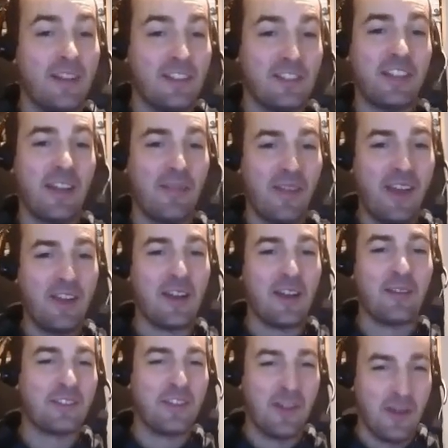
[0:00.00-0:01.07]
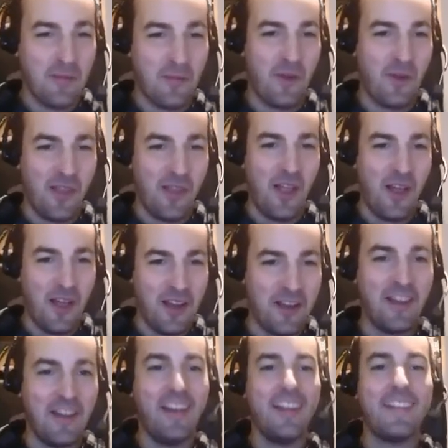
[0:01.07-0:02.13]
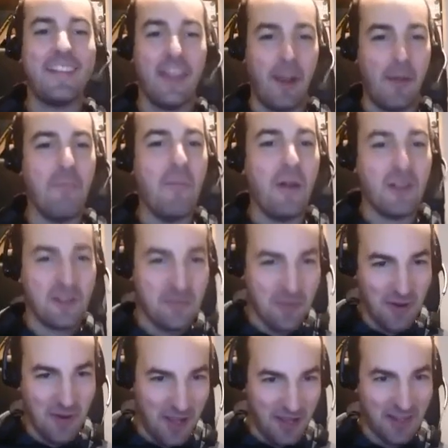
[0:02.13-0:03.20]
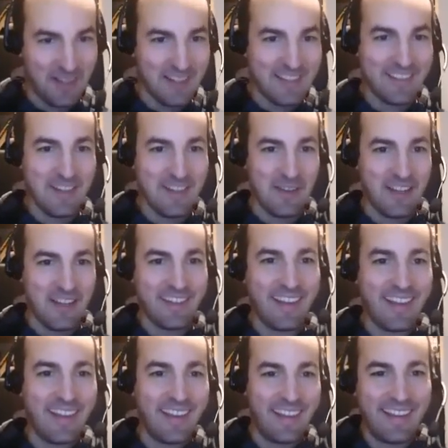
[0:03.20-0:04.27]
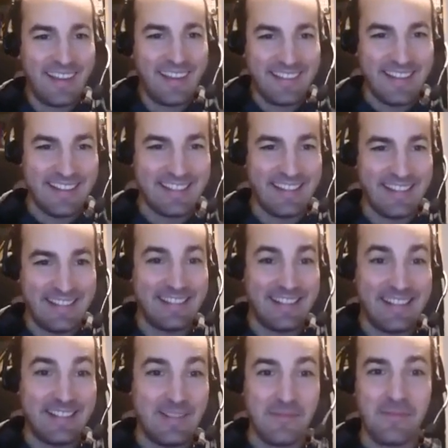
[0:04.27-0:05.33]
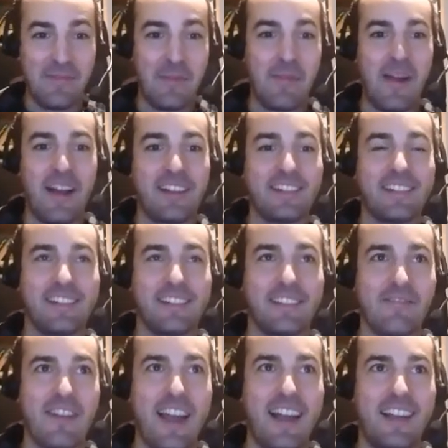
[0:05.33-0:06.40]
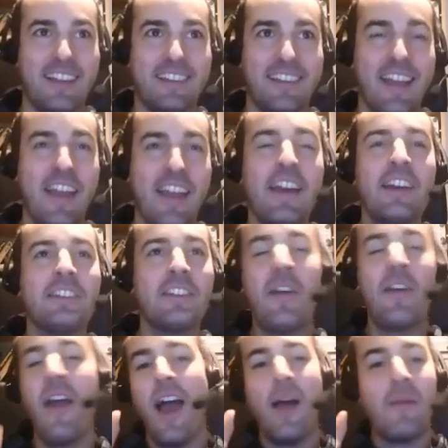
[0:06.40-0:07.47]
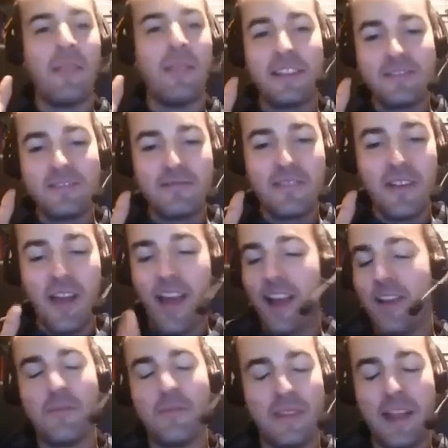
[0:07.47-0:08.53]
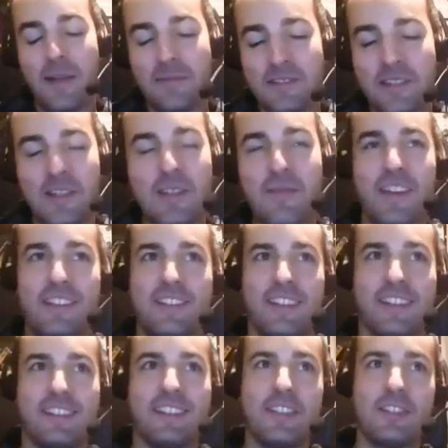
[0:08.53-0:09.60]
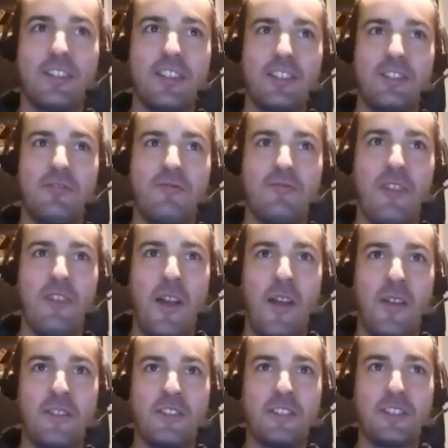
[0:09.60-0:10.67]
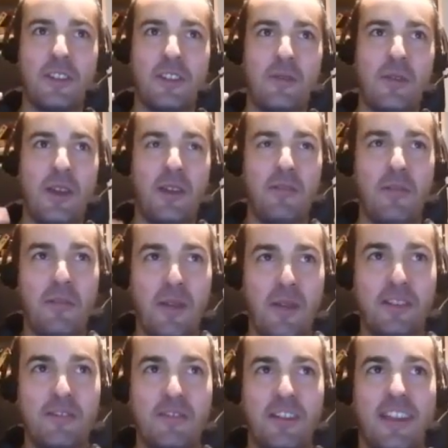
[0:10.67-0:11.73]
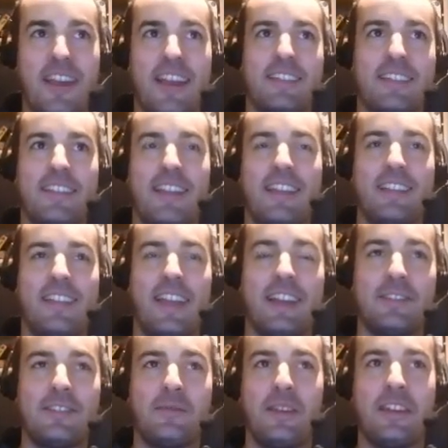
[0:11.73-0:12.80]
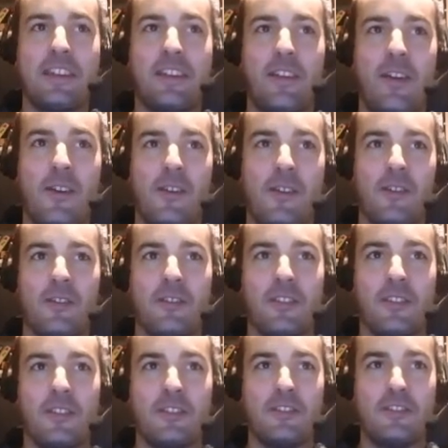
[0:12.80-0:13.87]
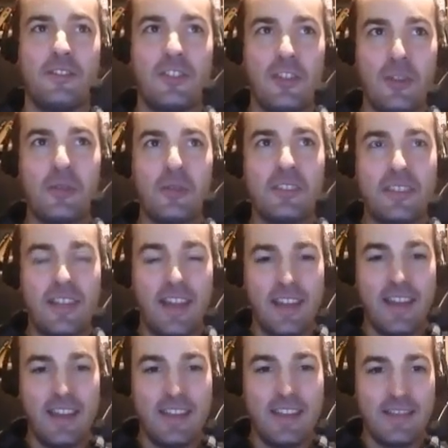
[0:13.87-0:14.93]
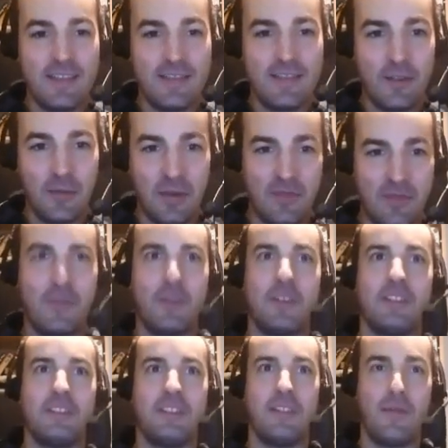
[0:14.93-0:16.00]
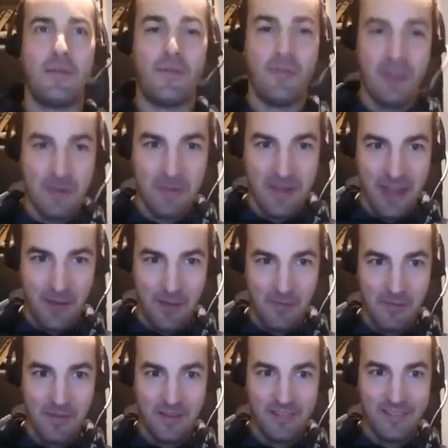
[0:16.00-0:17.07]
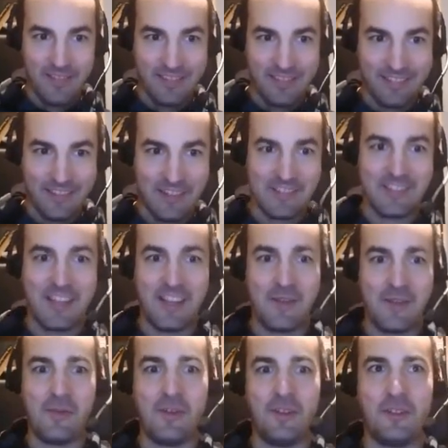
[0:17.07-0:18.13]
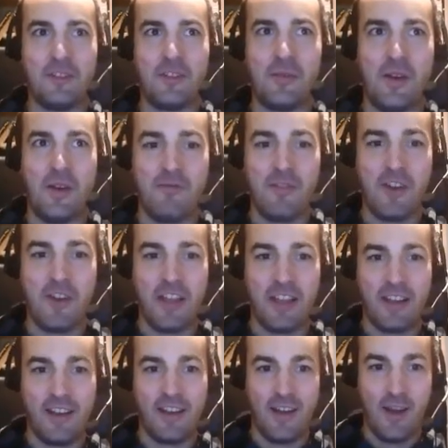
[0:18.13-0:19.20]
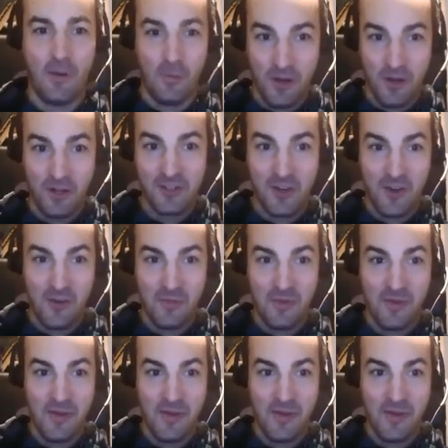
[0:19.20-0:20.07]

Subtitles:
As you say, if I only have to type one line, then I'm much more likely to do it. is the practical reality. So I mean, that's been absolutely fascinating. So just a quick reminder again, next week on Tuesday the 21st at 3 p.m. at Container World, you are running a workshop.